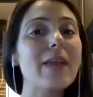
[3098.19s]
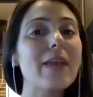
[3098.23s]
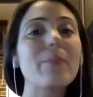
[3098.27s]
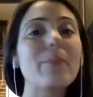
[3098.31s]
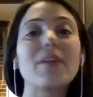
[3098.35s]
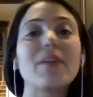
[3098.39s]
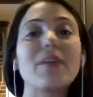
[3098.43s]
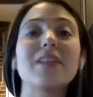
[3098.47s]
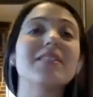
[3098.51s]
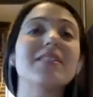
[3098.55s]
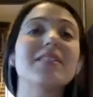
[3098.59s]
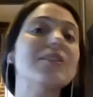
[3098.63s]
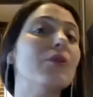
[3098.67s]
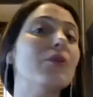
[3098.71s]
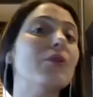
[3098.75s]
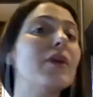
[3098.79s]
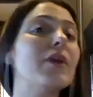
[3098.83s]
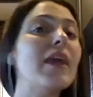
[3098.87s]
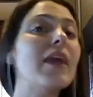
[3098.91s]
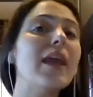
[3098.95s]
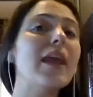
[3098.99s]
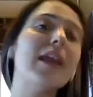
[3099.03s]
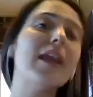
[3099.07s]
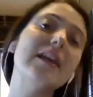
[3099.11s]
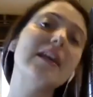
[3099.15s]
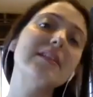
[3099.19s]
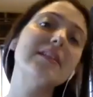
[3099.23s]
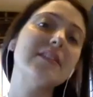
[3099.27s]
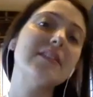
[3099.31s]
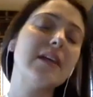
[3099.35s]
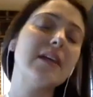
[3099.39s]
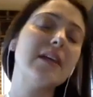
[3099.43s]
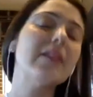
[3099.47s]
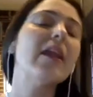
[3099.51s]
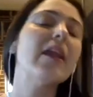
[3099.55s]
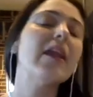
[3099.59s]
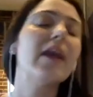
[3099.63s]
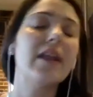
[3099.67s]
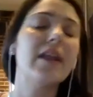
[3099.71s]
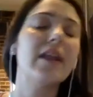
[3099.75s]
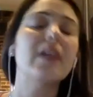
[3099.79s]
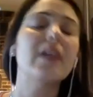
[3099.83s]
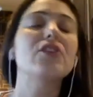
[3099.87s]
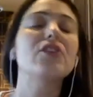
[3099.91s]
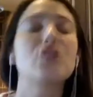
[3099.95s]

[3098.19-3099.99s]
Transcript: but it's still getting sunlight. It's